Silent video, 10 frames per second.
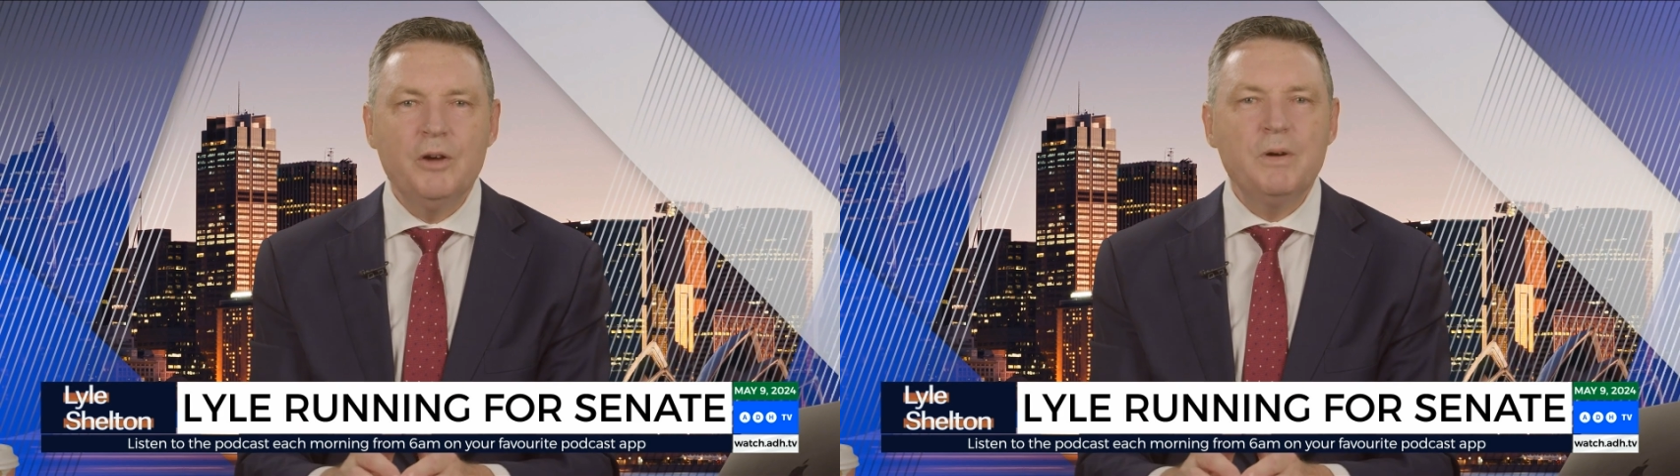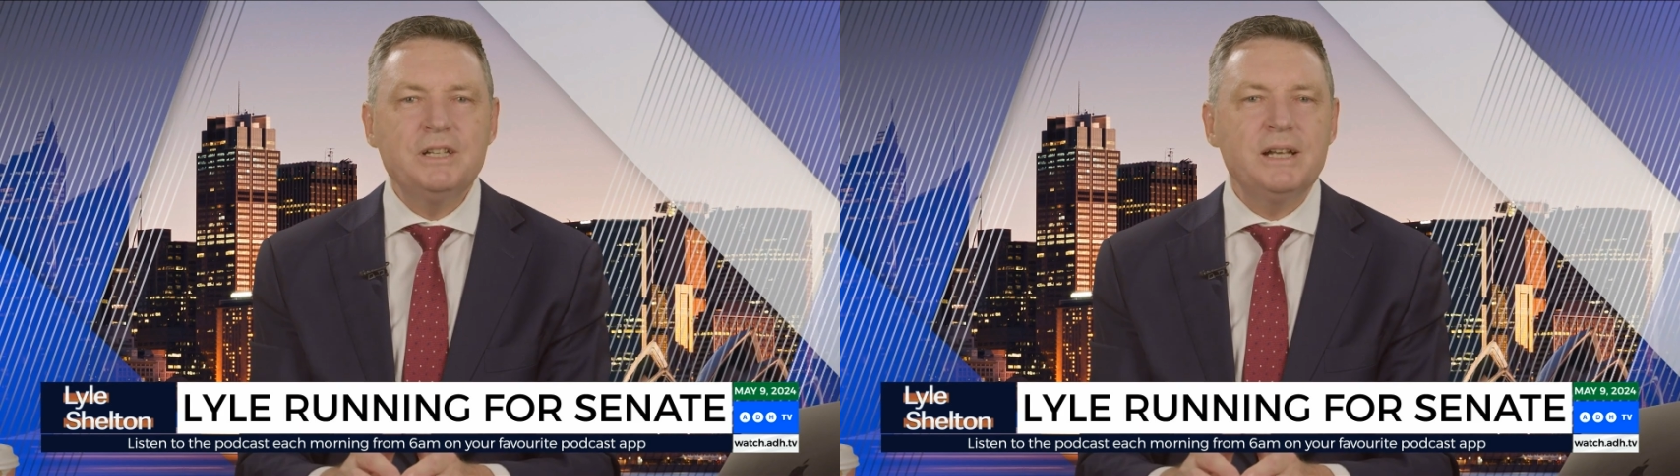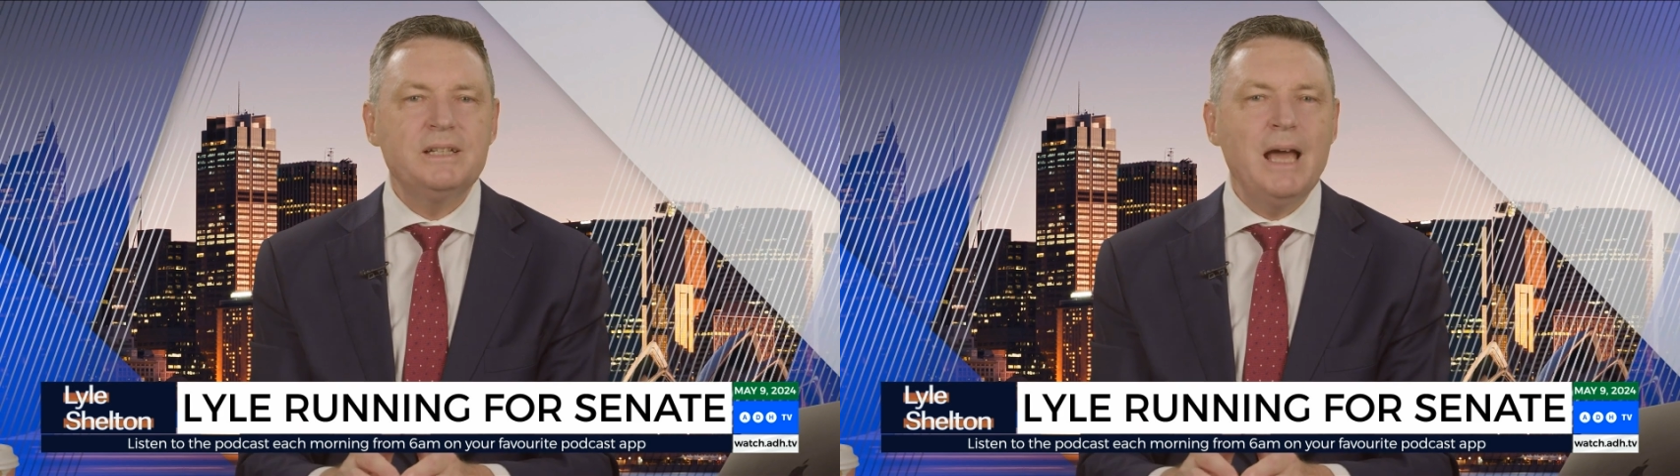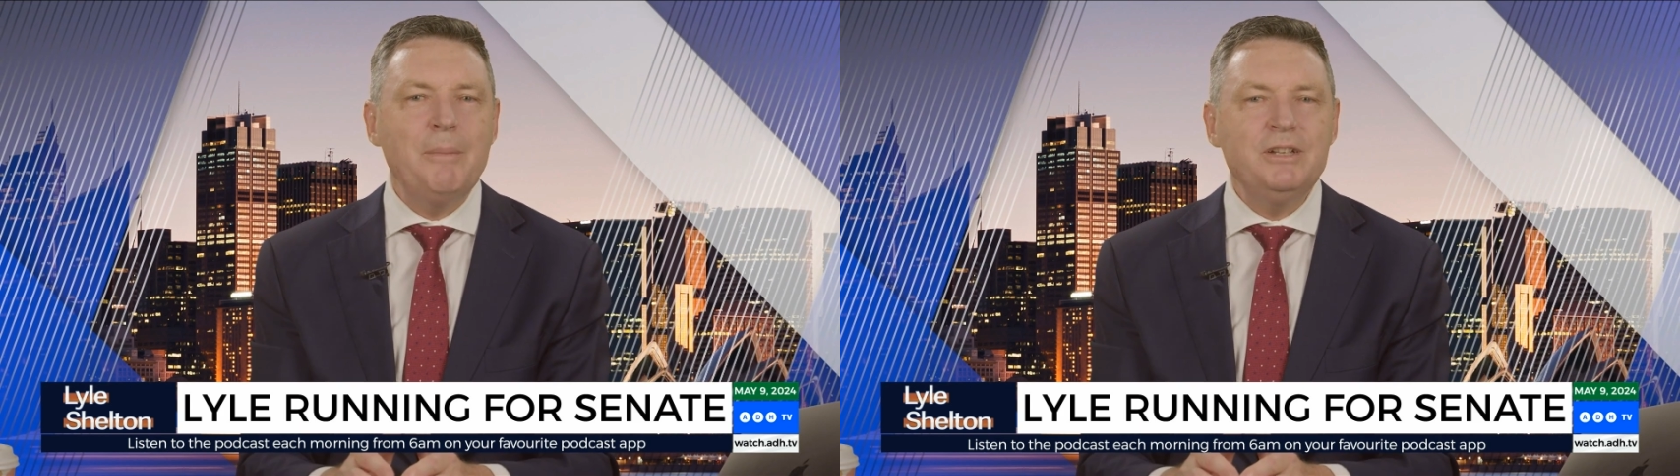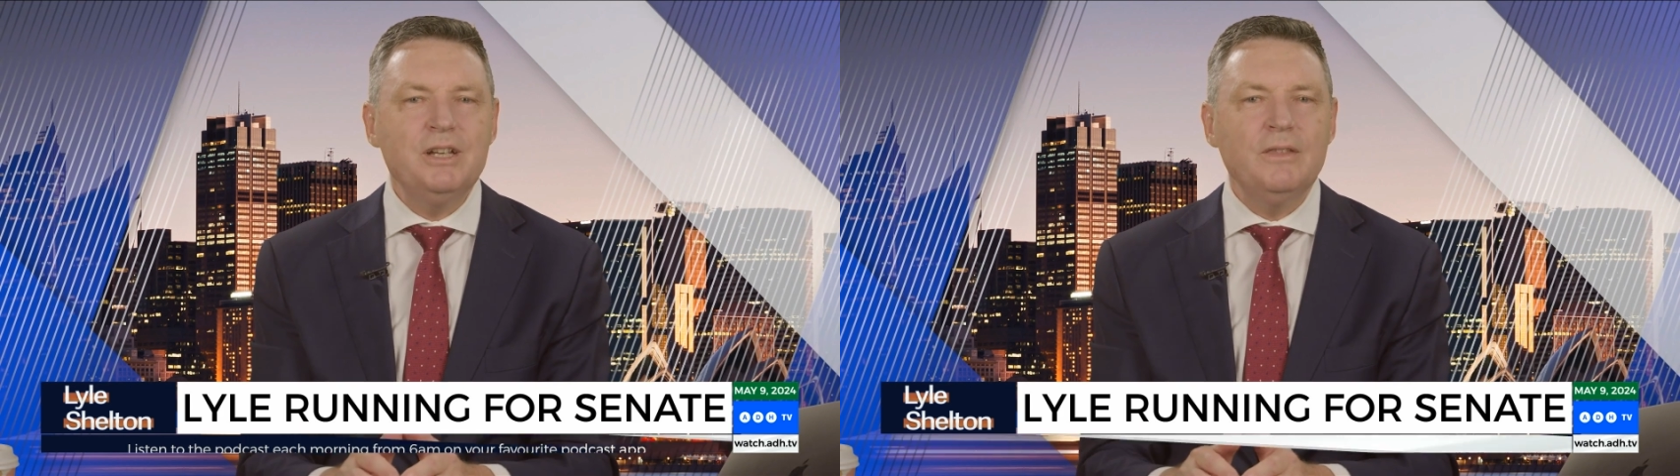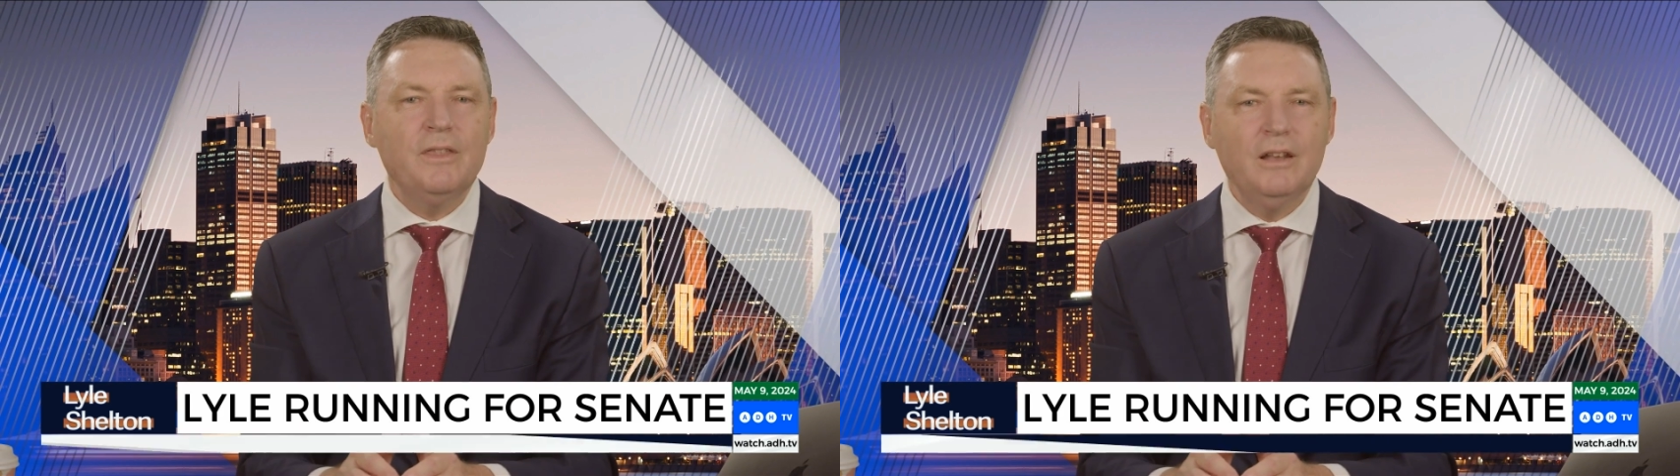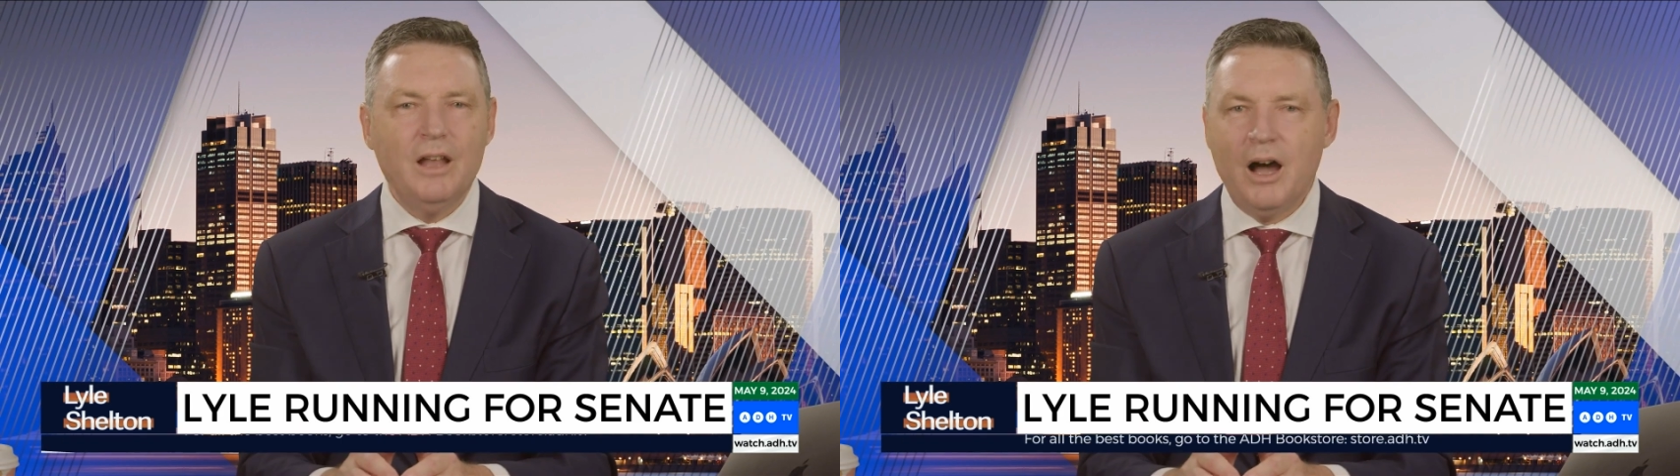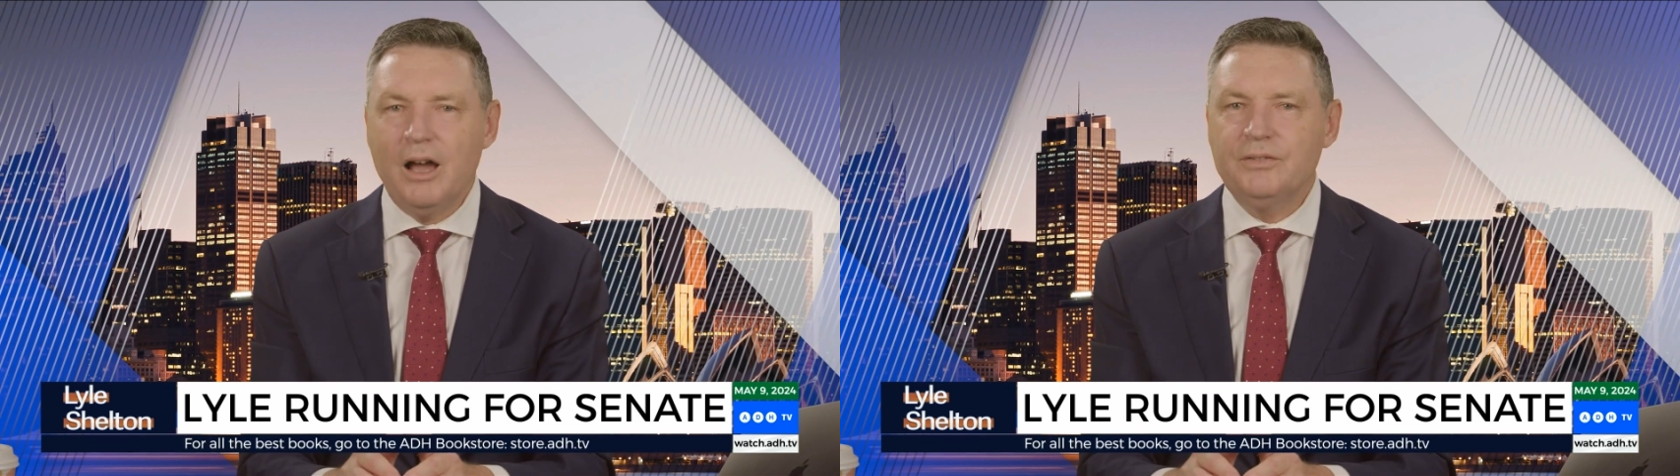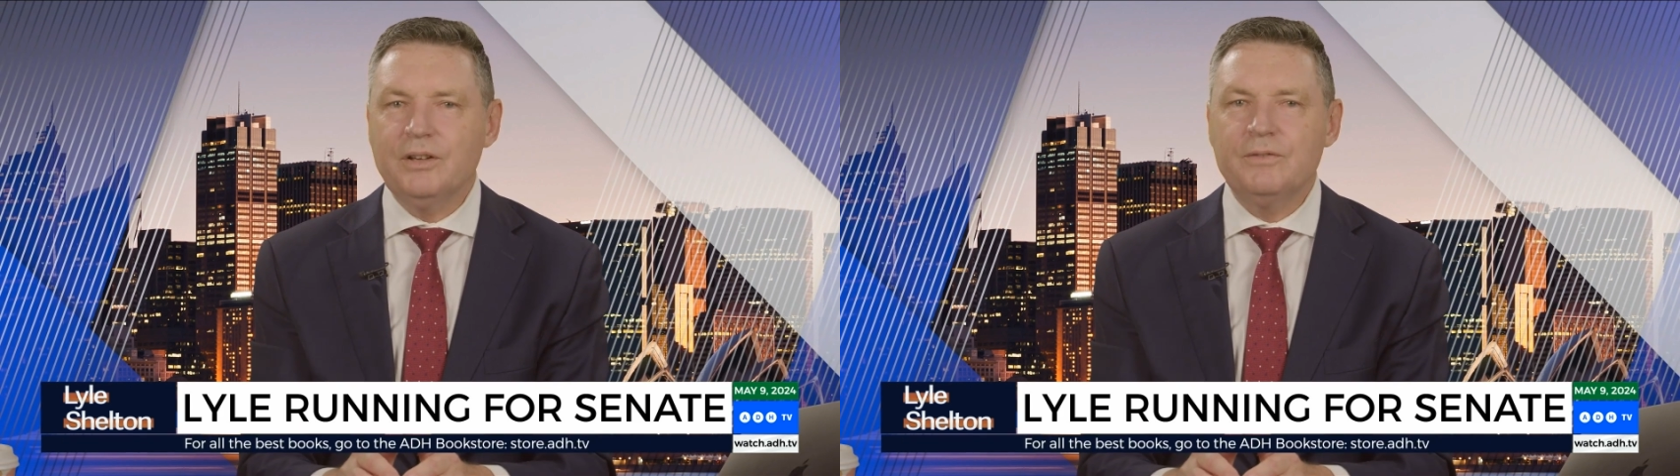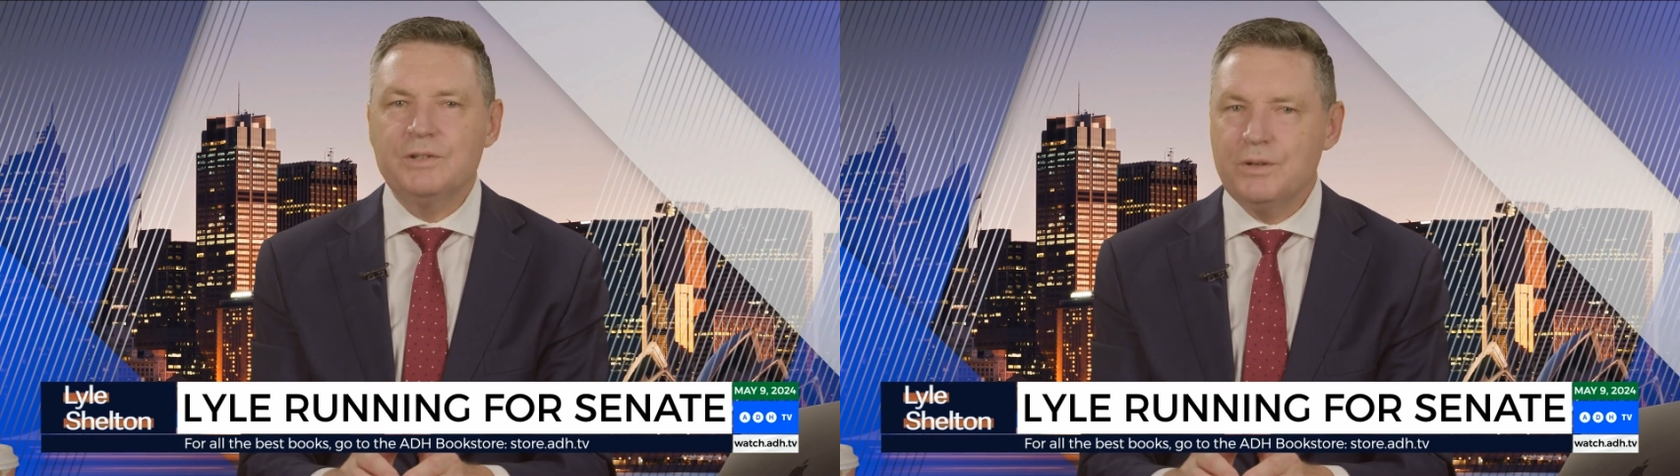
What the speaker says: which are damaging the lives of